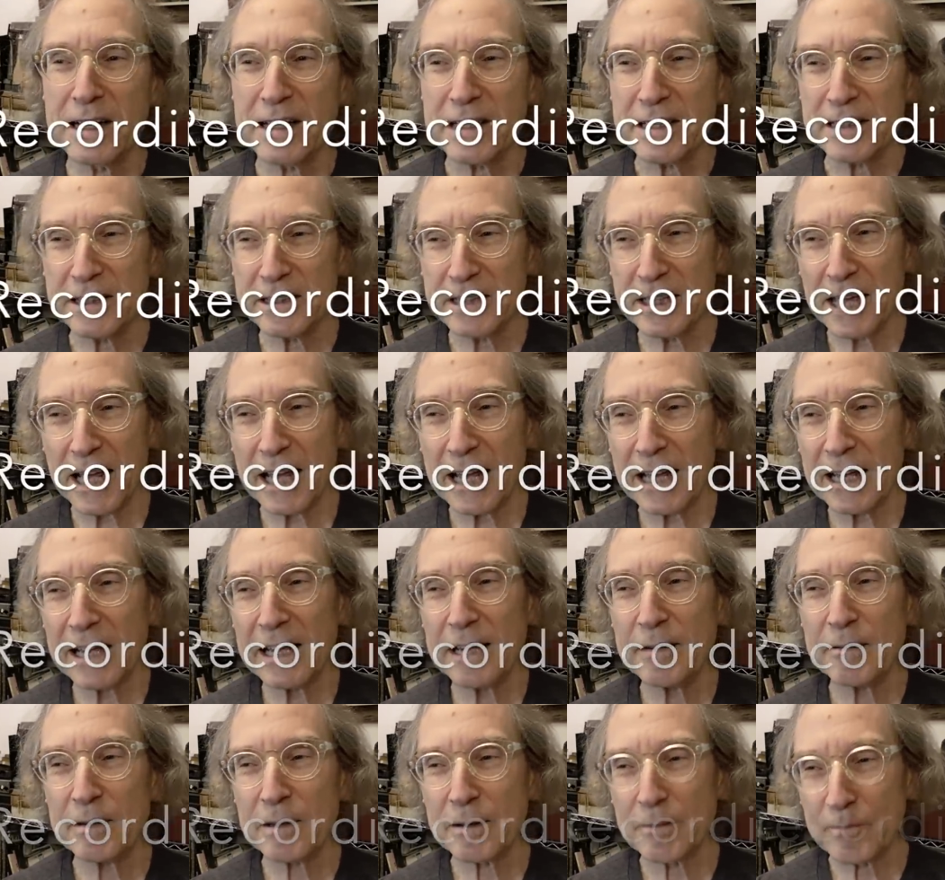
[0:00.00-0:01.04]

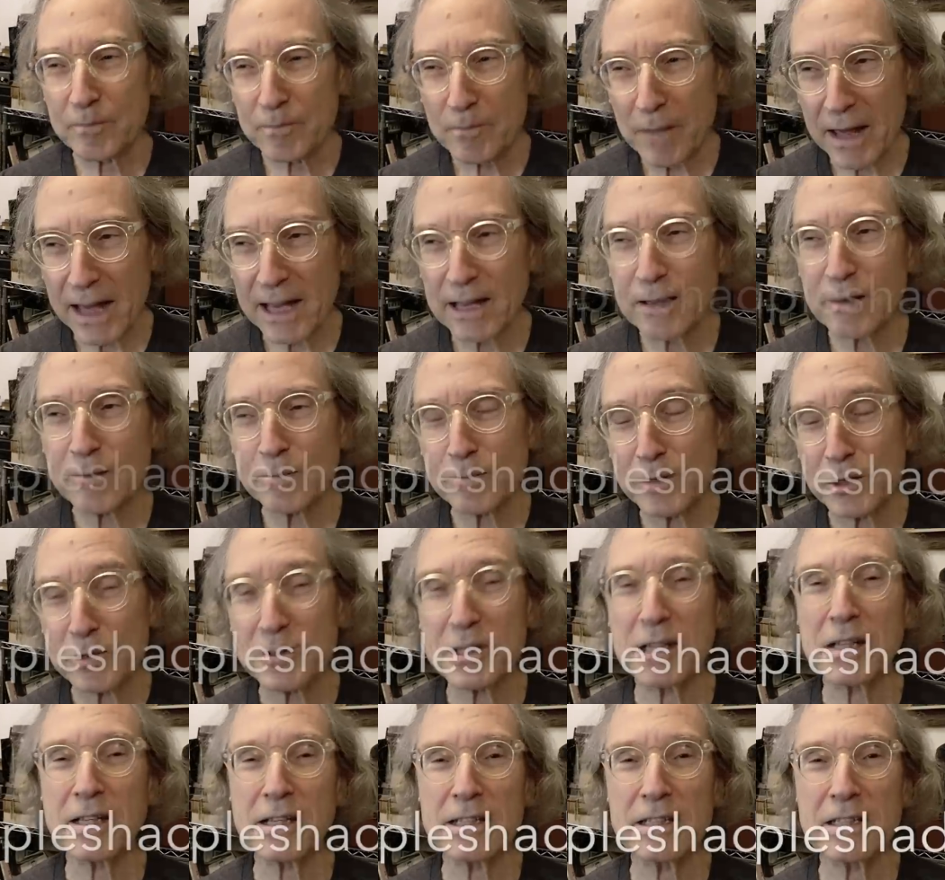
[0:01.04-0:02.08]
they make
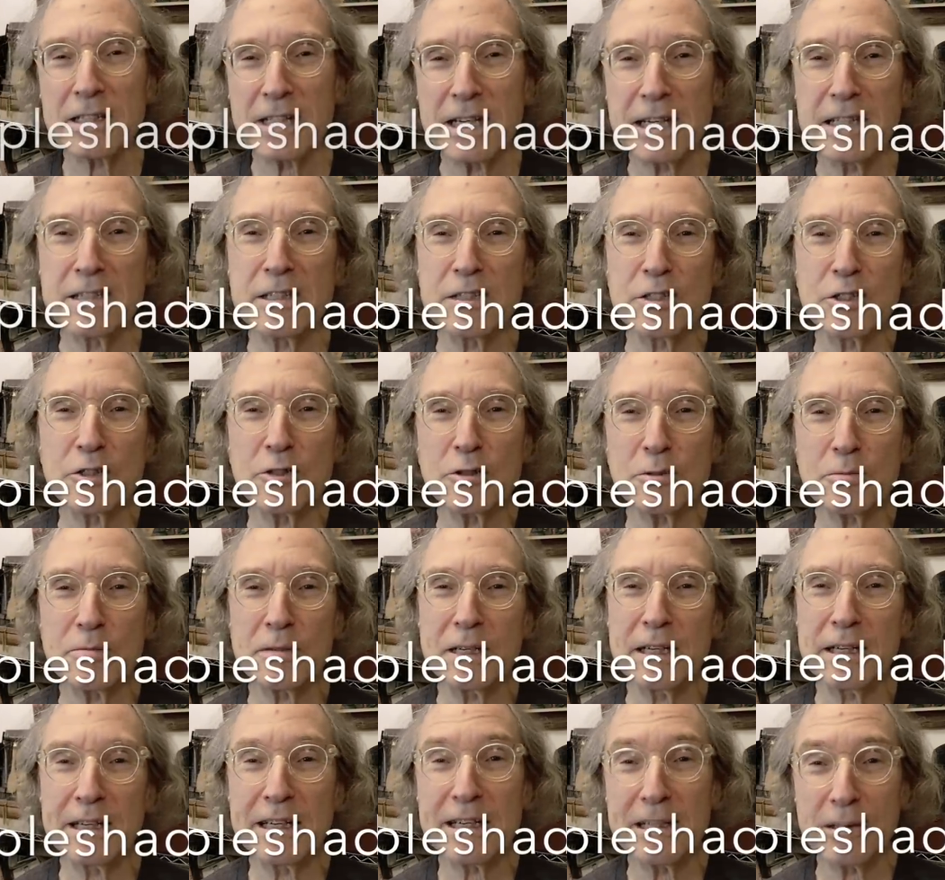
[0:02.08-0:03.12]
music that tends to
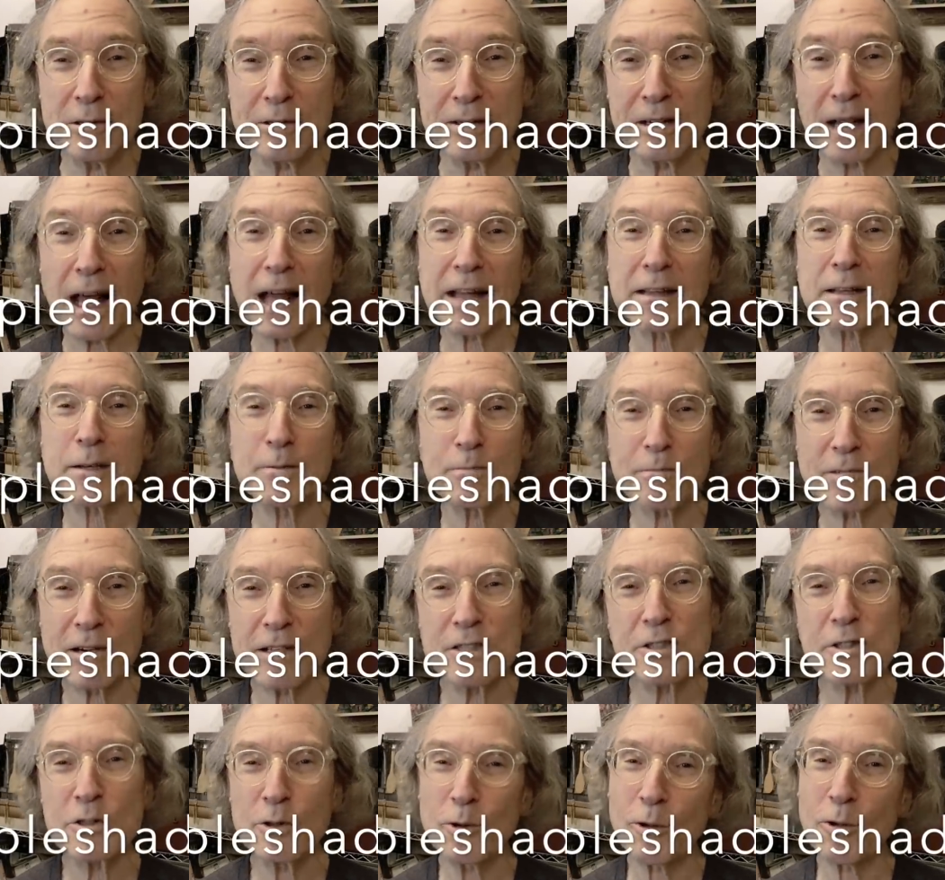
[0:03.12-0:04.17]
be either not
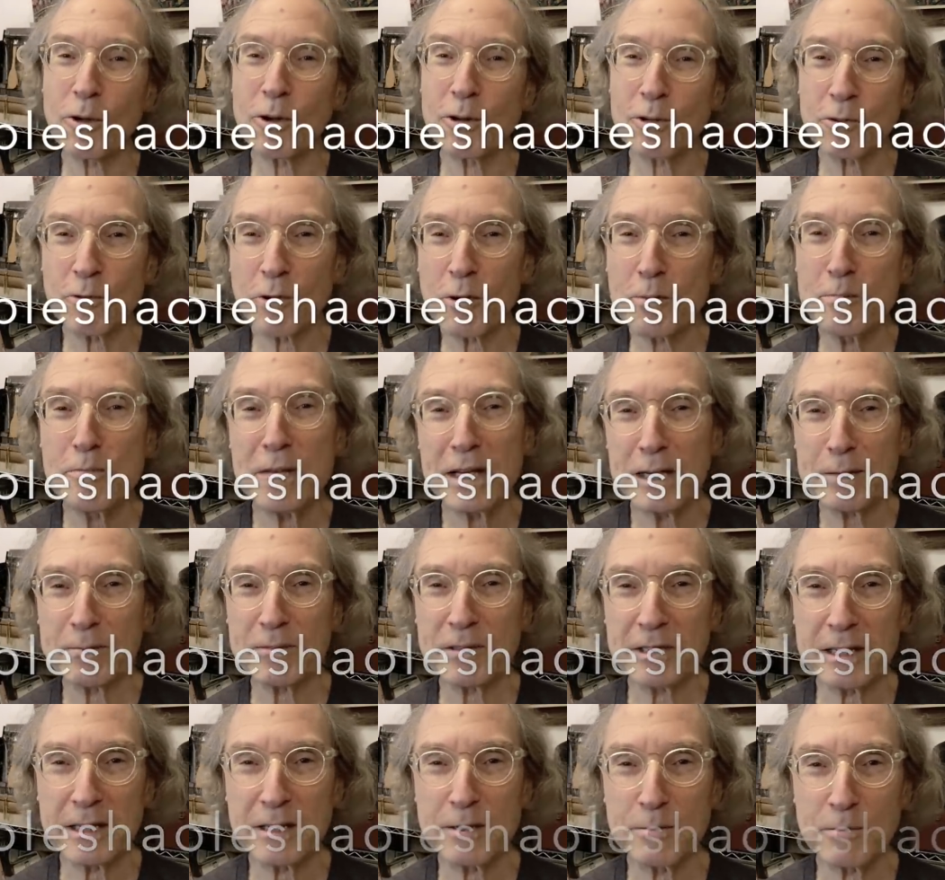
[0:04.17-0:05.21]
compressed at all or
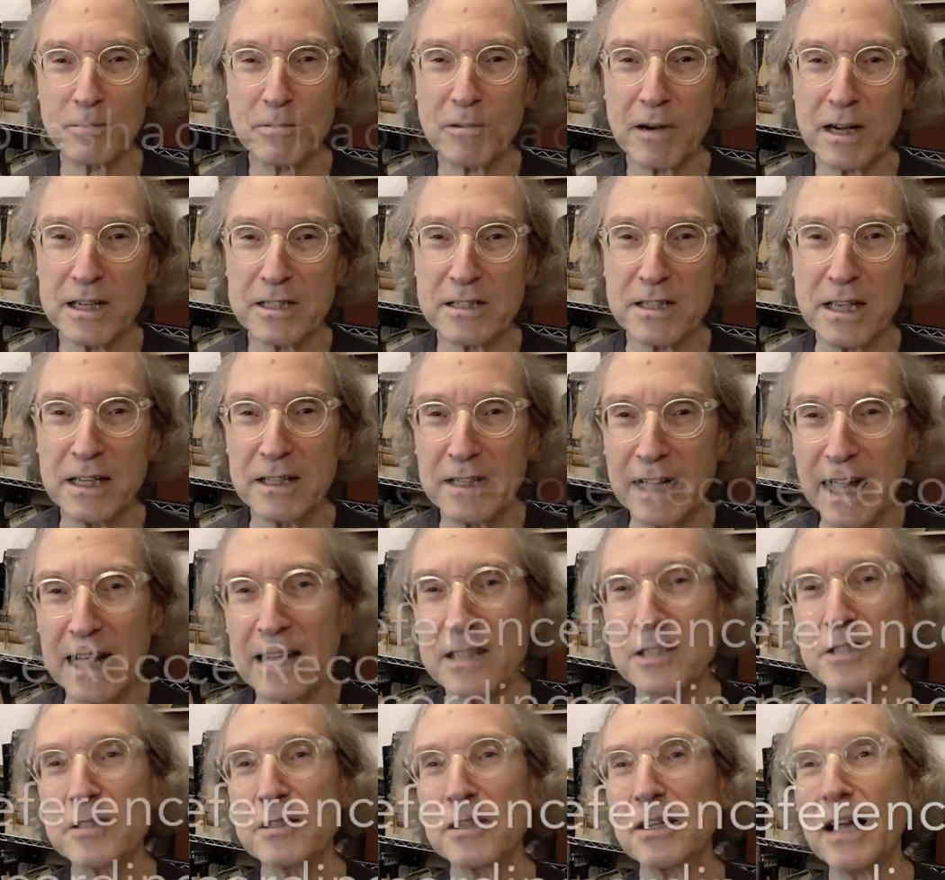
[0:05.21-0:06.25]
minimally compressed, and
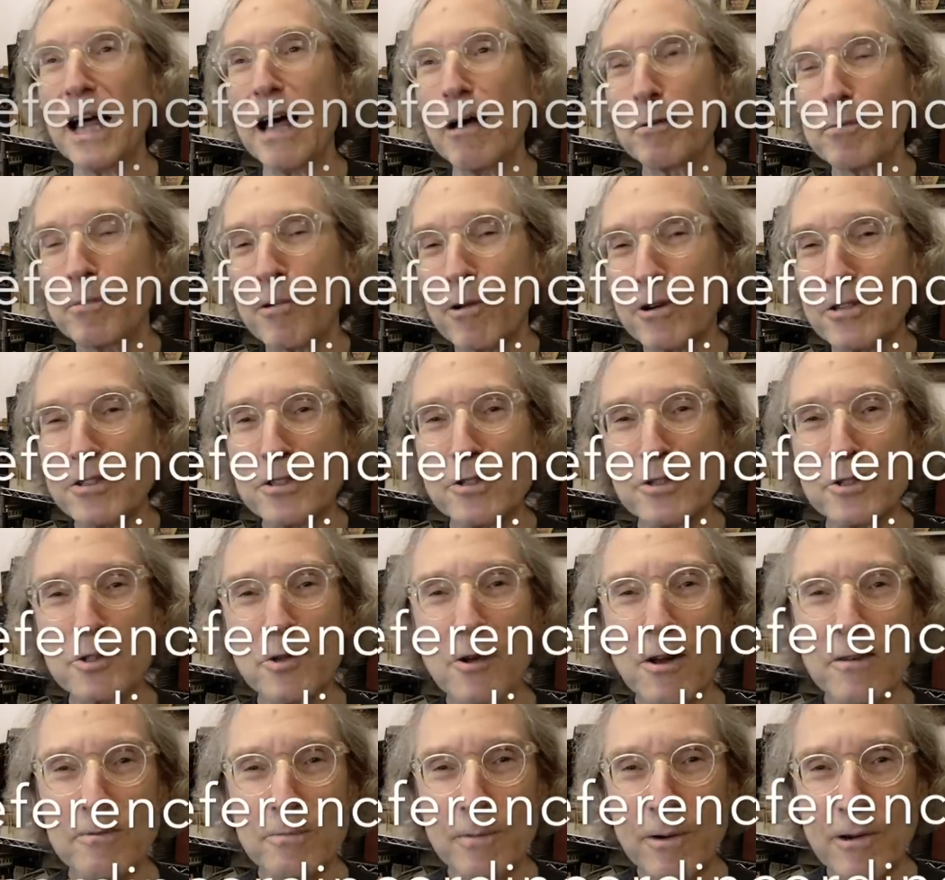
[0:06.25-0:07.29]
hence loud parts and
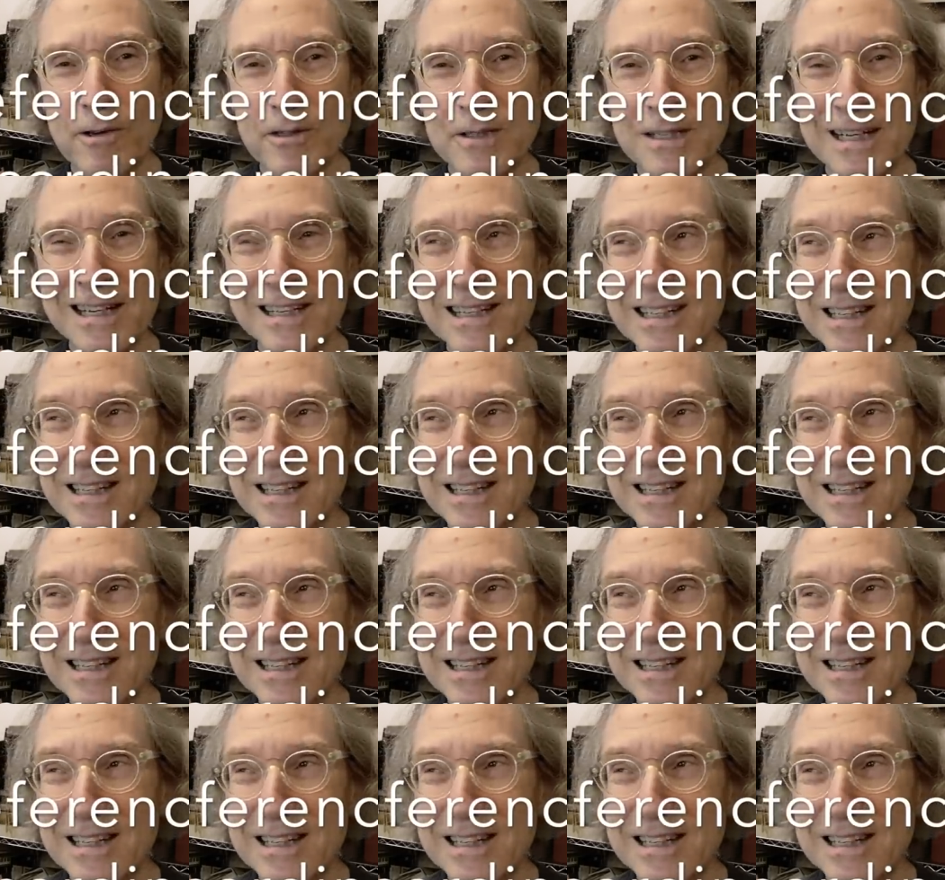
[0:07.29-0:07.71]
soft parts.